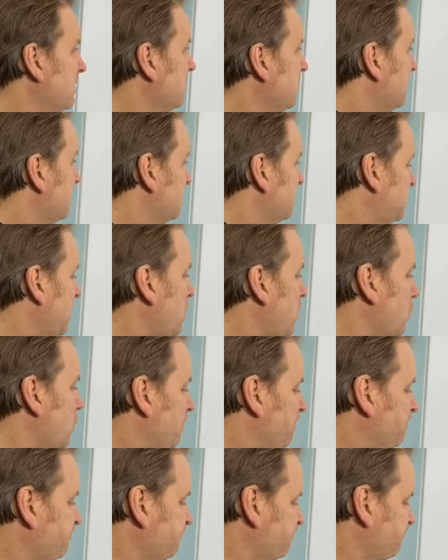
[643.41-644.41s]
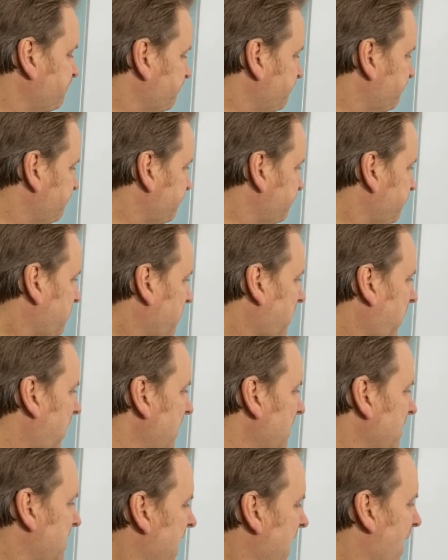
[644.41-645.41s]
So,
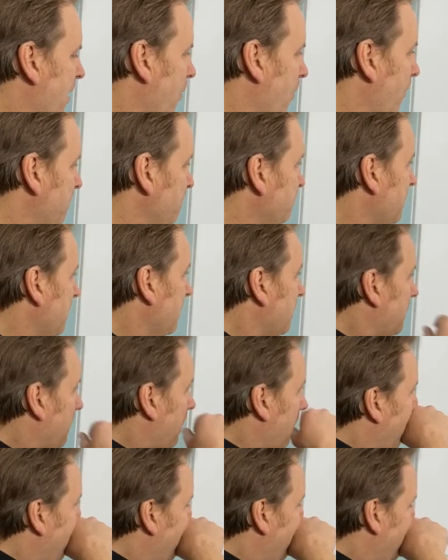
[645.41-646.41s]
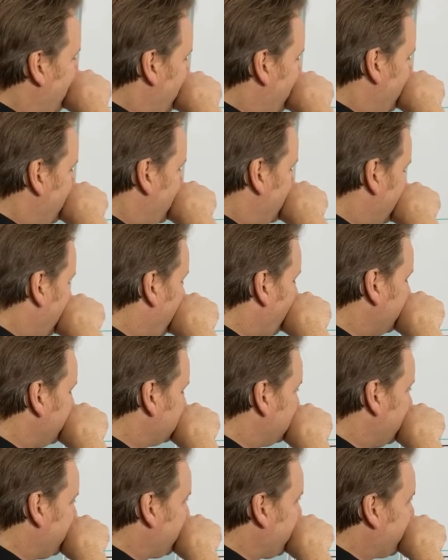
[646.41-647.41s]
now, um, what was
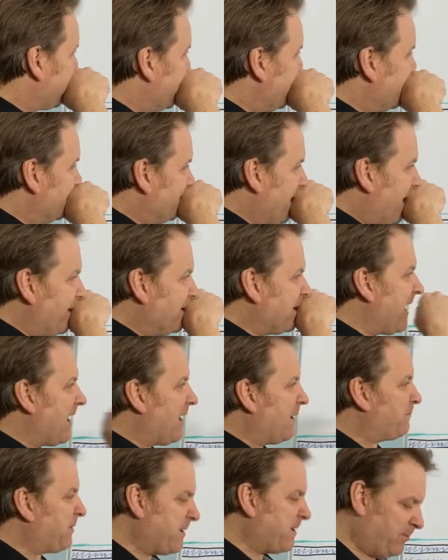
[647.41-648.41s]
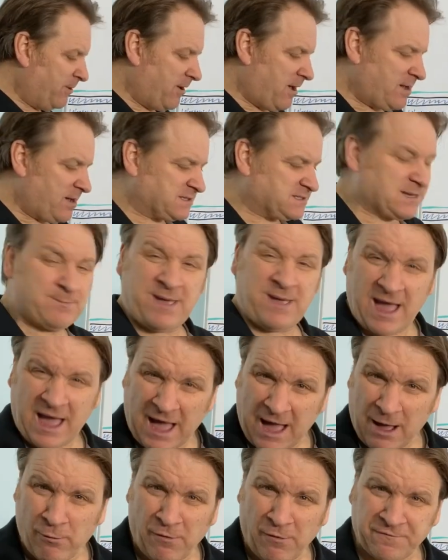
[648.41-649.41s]
the other thing? Oh yeah, people asking me
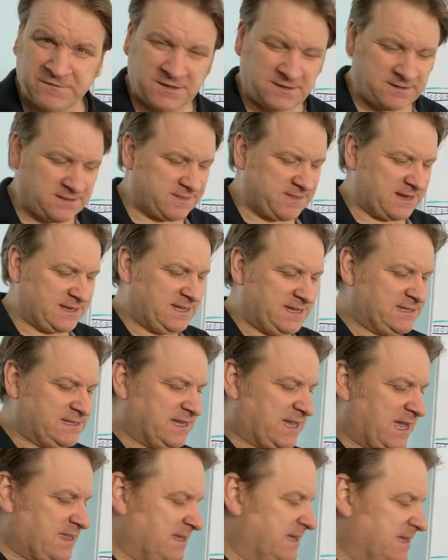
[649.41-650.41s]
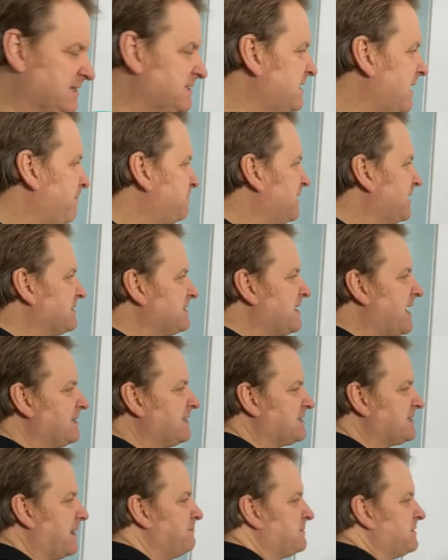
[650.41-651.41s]
how often do they need to get their septic
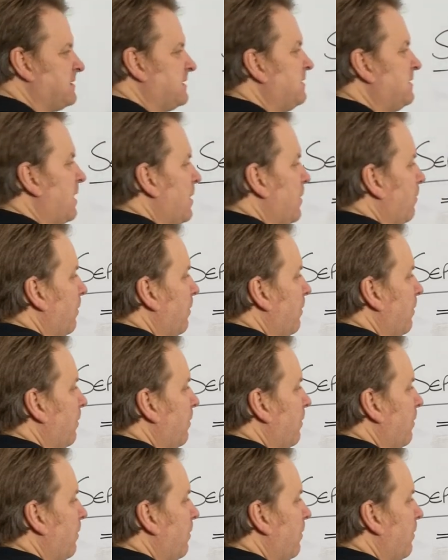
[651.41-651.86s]
tanks emptied?